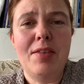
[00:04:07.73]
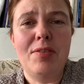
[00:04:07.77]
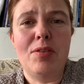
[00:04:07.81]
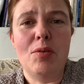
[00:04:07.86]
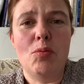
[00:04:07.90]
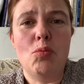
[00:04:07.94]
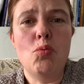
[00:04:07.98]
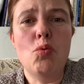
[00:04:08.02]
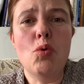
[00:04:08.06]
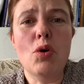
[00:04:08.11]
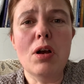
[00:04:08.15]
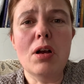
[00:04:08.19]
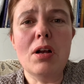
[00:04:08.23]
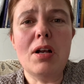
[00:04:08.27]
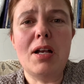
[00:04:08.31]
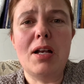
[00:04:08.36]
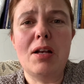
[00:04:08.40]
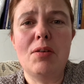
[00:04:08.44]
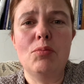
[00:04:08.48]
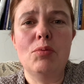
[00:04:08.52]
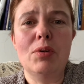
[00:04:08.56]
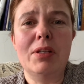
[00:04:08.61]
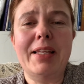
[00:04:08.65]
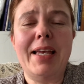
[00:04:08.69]
the
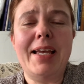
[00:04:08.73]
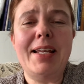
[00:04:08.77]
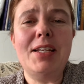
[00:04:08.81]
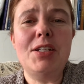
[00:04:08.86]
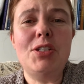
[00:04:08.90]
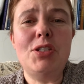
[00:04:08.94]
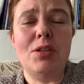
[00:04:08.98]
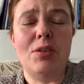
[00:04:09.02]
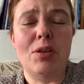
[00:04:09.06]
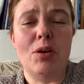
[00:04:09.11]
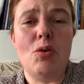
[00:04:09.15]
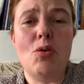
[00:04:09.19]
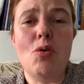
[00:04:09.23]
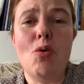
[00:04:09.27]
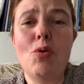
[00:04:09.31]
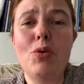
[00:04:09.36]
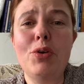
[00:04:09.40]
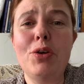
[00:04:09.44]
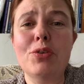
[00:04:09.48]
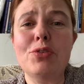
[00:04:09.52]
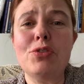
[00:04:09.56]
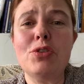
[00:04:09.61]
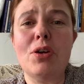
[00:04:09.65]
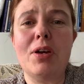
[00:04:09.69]
work related to the goal
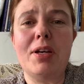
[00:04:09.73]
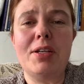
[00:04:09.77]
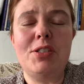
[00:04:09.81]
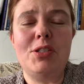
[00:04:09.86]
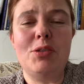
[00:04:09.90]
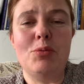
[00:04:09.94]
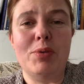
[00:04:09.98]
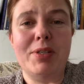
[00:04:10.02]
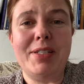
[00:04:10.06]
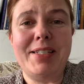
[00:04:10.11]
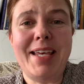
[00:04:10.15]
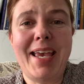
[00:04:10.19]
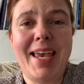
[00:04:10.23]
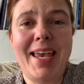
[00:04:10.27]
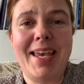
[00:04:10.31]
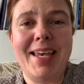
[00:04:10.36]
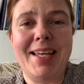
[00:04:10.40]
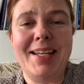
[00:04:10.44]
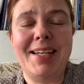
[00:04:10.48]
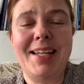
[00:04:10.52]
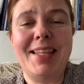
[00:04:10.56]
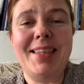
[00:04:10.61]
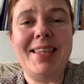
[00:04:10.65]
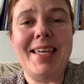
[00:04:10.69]
you're trying to
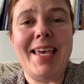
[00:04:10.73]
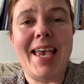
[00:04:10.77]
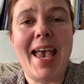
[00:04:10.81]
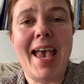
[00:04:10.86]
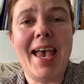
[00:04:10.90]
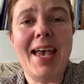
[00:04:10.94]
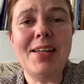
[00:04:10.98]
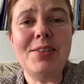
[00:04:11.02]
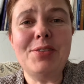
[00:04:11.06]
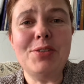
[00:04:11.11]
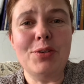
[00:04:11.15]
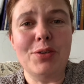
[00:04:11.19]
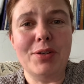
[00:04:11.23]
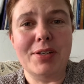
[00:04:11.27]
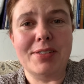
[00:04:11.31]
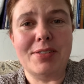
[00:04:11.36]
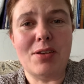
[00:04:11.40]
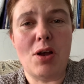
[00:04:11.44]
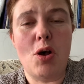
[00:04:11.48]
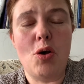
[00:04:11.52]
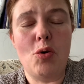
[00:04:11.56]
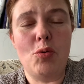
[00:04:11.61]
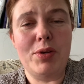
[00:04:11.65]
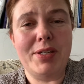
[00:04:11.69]
attain, the answer is
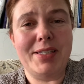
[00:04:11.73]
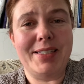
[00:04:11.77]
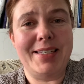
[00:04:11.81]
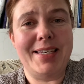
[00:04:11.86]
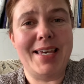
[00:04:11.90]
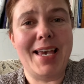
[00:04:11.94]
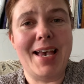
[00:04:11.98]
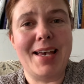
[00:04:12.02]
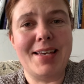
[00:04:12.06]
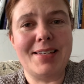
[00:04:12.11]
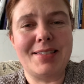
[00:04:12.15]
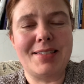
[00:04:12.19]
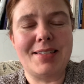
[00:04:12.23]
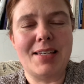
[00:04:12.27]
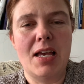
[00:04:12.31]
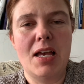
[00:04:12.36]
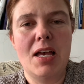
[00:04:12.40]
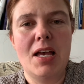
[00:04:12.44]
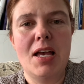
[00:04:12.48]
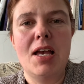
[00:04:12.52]
always yes.